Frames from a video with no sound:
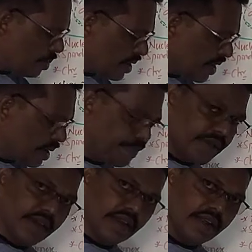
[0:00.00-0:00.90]
will be
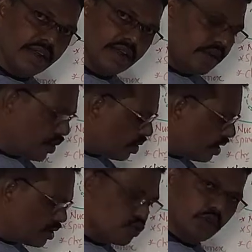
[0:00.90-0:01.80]
reappear,
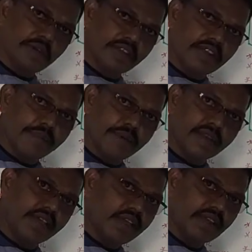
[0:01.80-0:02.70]
nucleolus will be
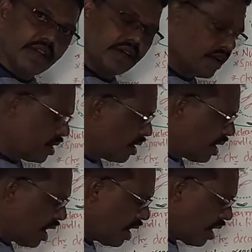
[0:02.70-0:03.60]
reappear. Here
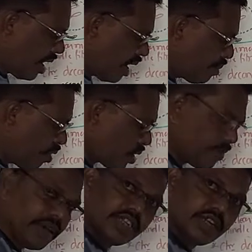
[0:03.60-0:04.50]
I am
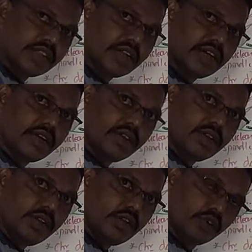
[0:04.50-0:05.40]
not mentioned
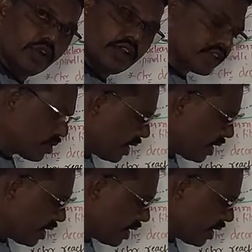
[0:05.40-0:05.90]
the nucleolus,